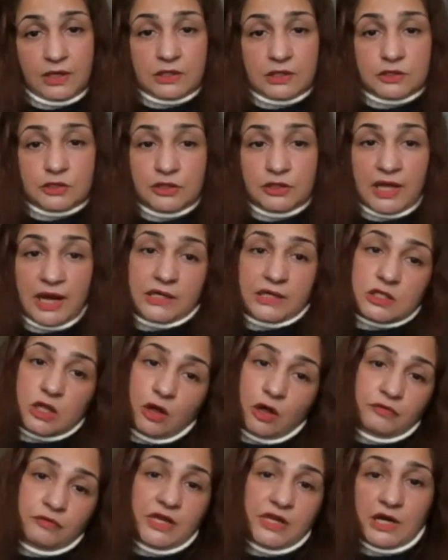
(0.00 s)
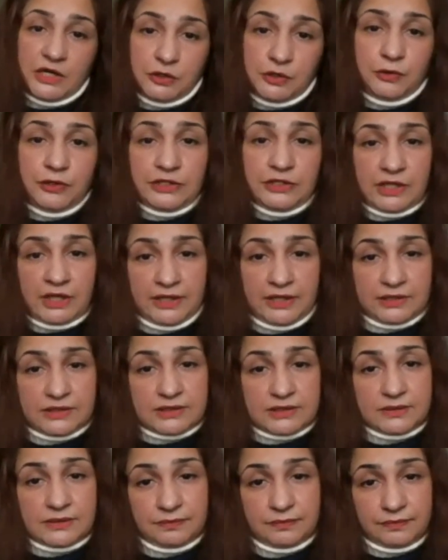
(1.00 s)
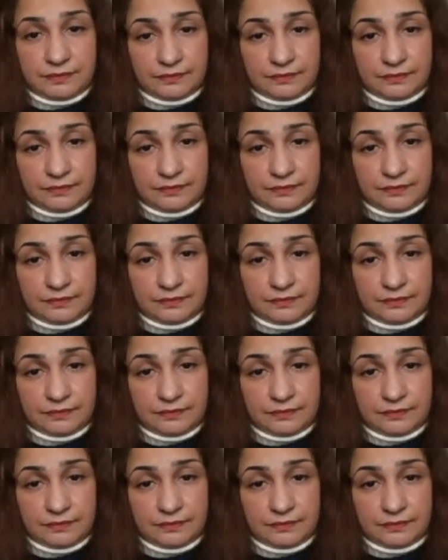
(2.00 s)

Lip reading: So that's how we are doing things.